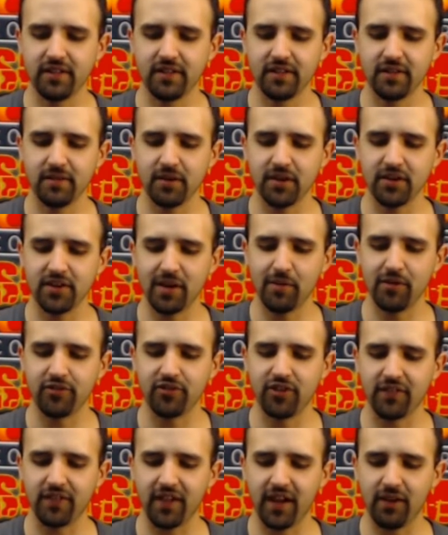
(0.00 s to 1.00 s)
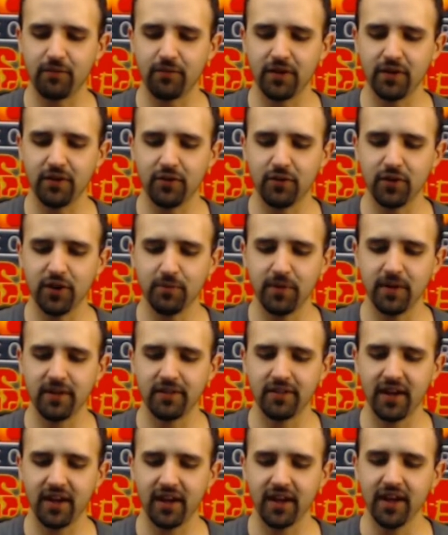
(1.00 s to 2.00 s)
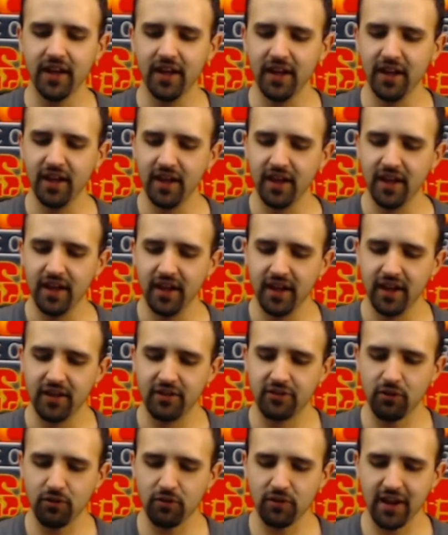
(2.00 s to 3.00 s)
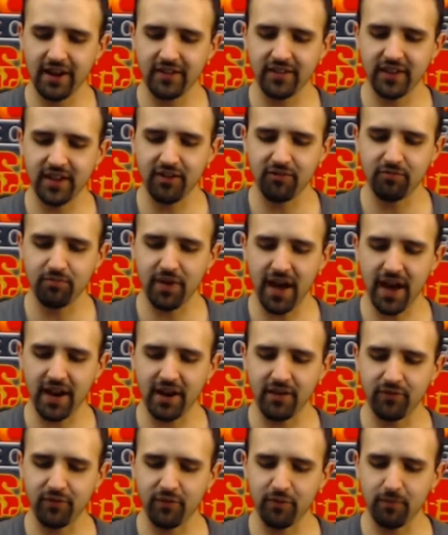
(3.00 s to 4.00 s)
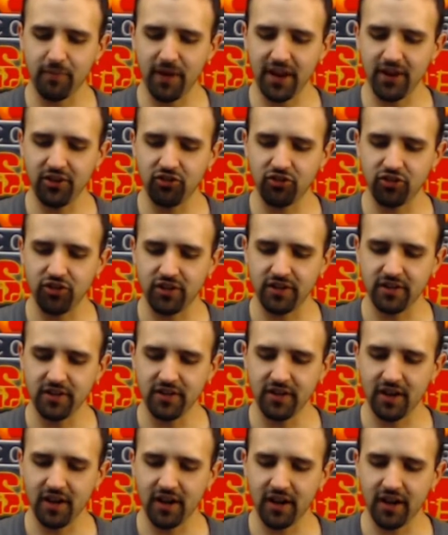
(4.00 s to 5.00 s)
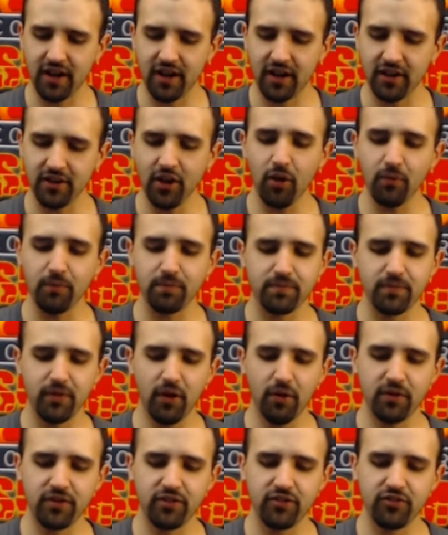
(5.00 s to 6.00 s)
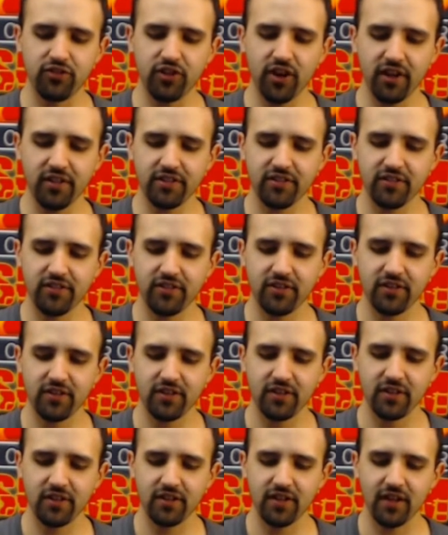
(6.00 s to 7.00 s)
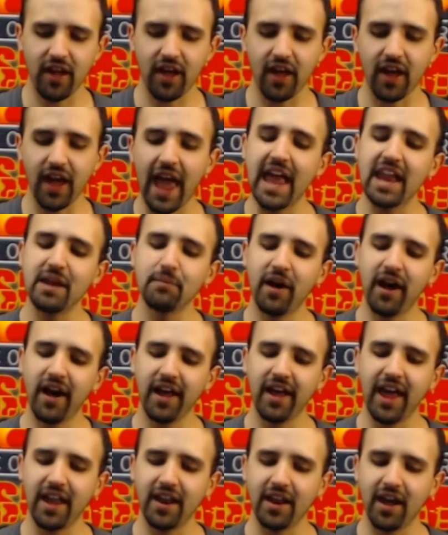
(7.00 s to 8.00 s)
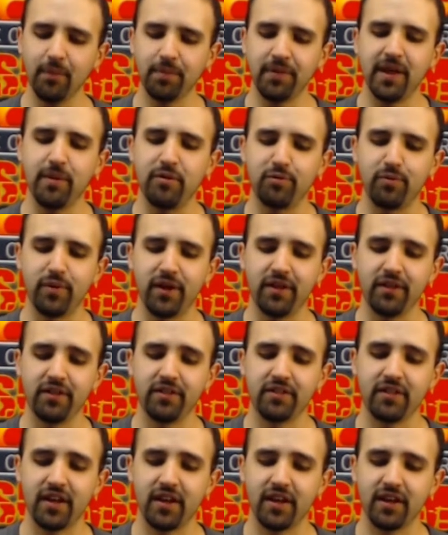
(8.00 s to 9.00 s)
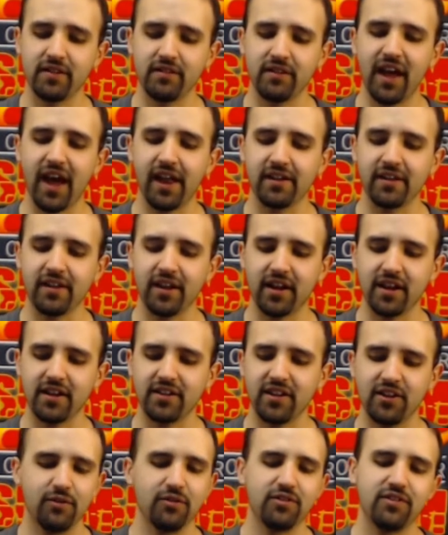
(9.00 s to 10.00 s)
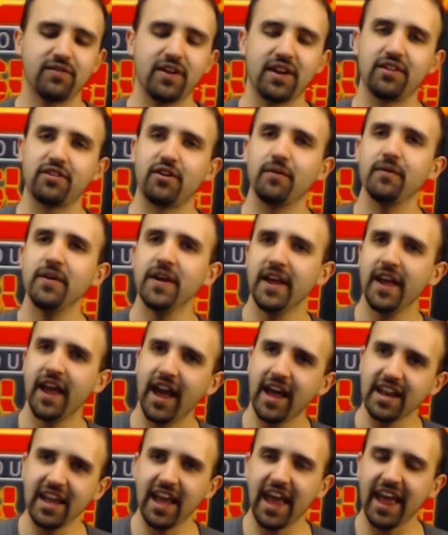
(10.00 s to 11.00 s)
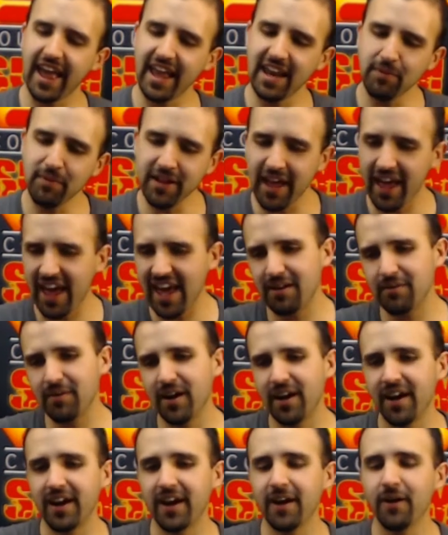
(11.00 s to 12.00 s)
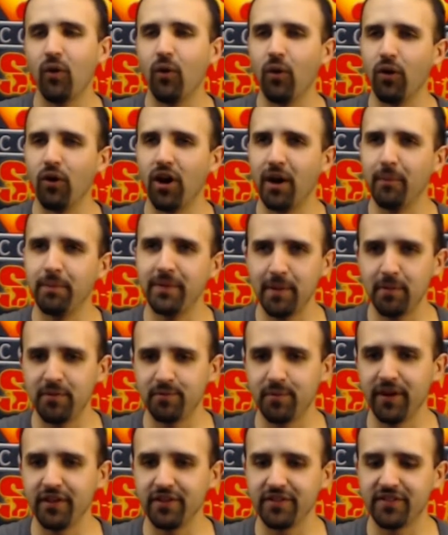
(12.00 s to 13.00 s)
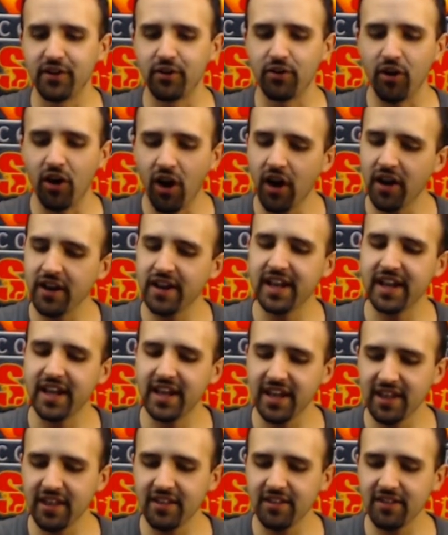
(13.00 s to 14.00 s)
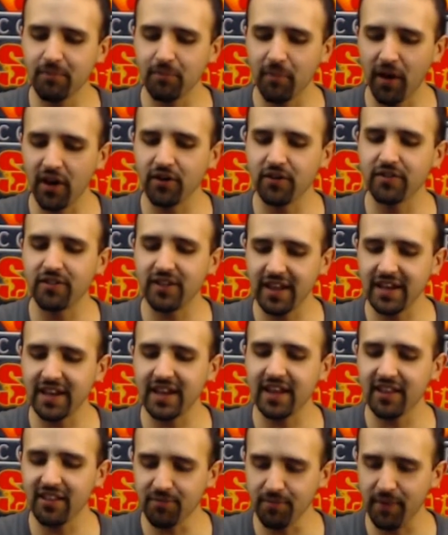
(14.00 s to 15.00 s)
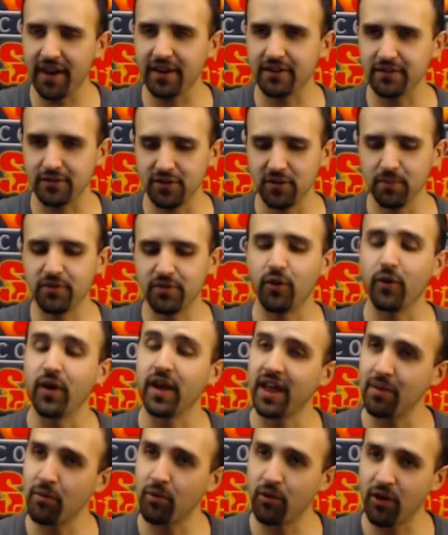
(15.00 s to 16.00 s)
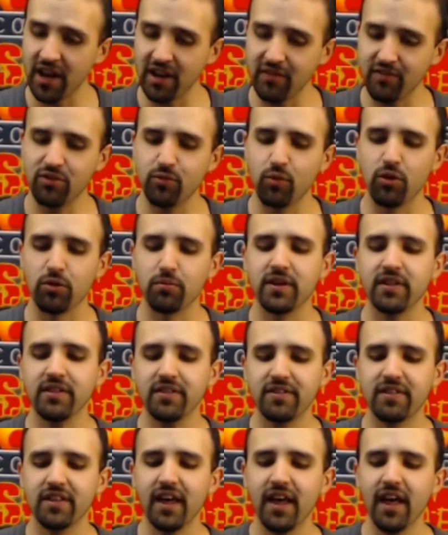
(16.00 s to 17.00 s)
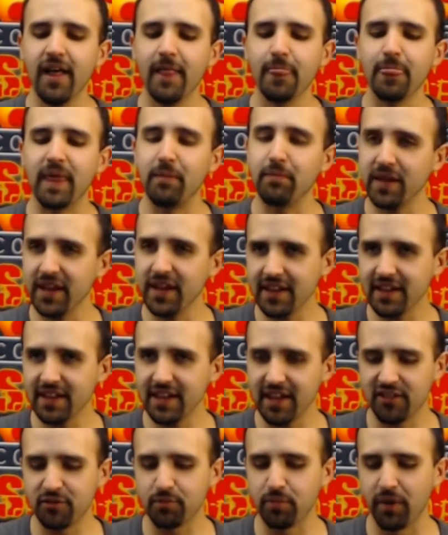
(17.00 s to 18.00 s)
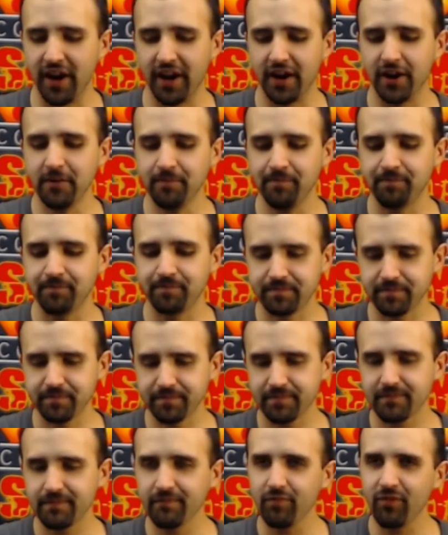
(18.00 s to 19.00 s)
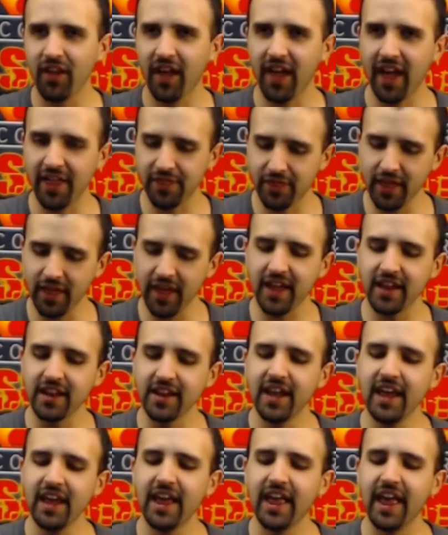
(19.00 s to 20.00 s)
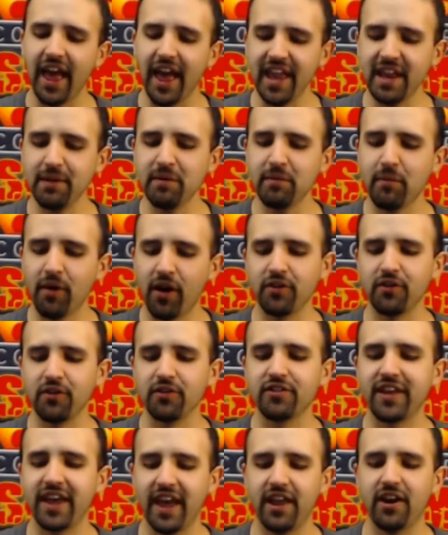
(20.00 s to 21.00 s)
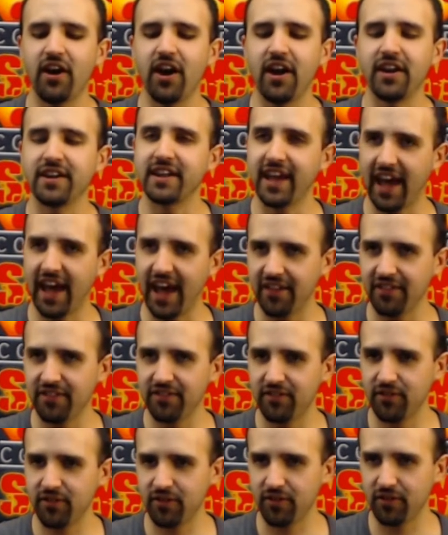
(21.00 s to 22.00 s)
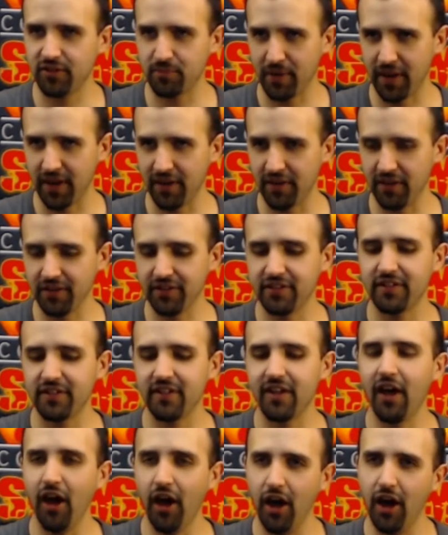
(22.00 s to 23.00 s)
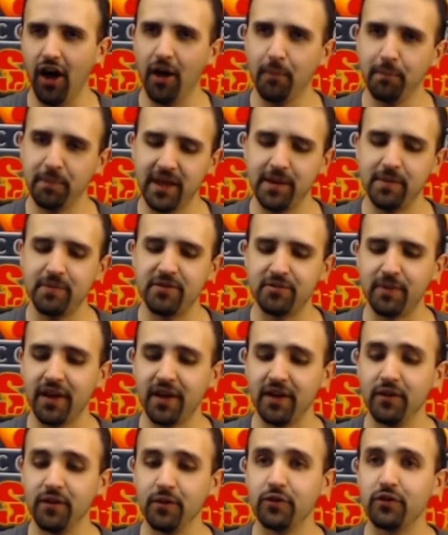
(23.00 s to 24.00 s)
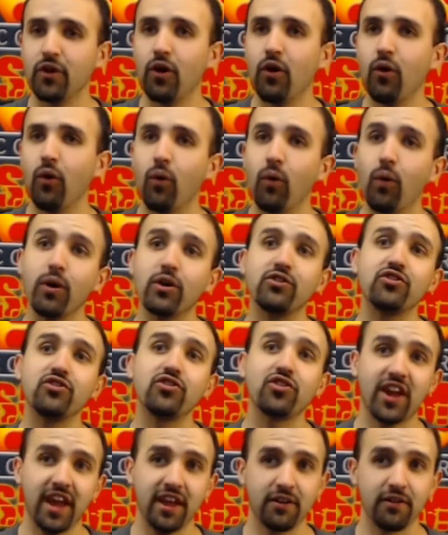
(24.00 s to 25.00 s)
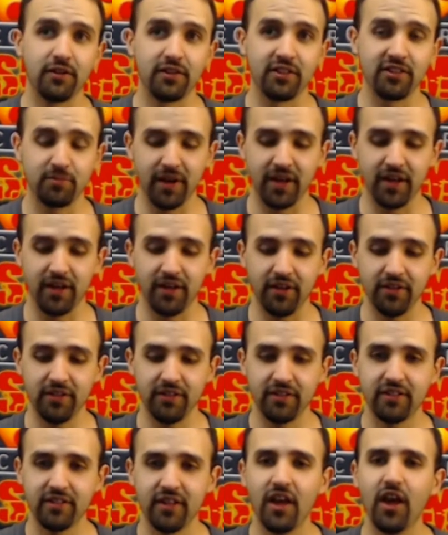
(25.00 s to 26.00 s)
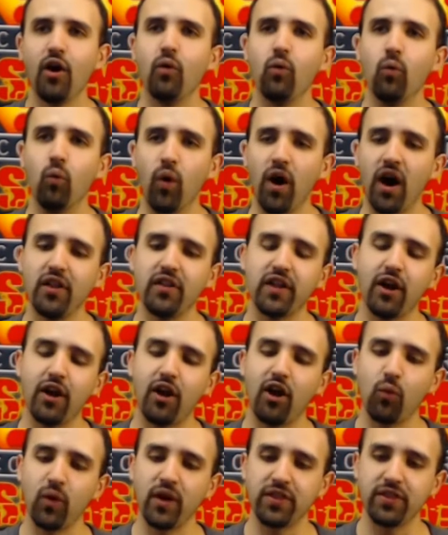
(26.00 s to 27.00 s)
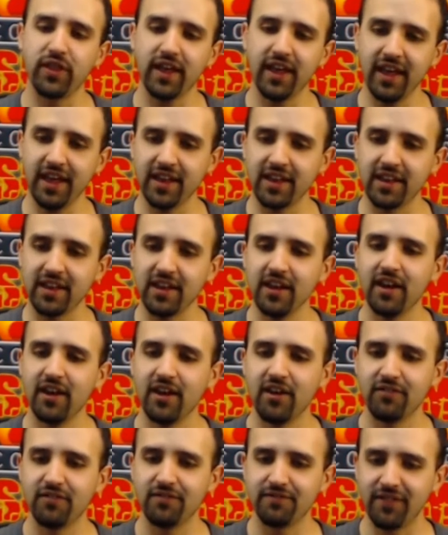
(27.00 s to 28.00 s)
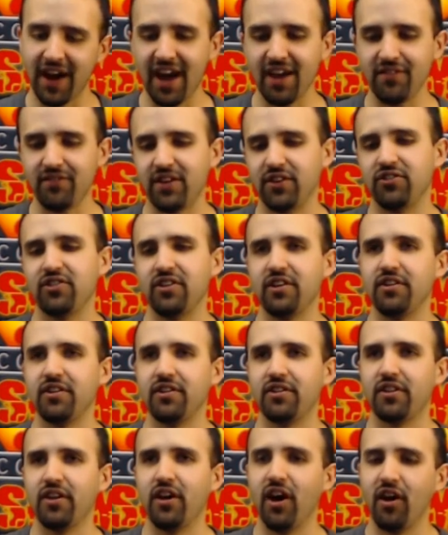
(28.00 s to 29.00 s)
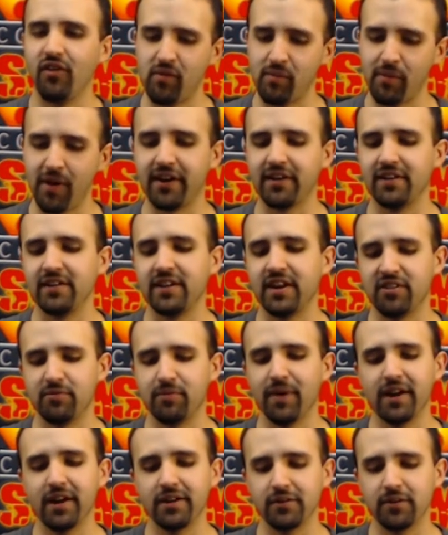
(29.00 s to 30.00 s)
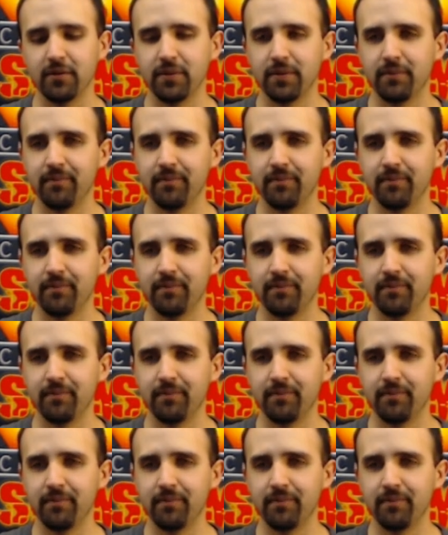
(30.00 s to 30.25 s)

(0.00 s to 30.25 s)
I'm gonna double check that real quick because I don't like to give bad information. No, it's just animi and upkeep spells, not continuous effects. So any enemy animi or upkeep spells that are on his models in his battle group, so him or any of his war beasts, immediately expire, and then enemy models cannot cast spells, upkeep spells, or channel spells while they are within 5 inches of a model in his battle group.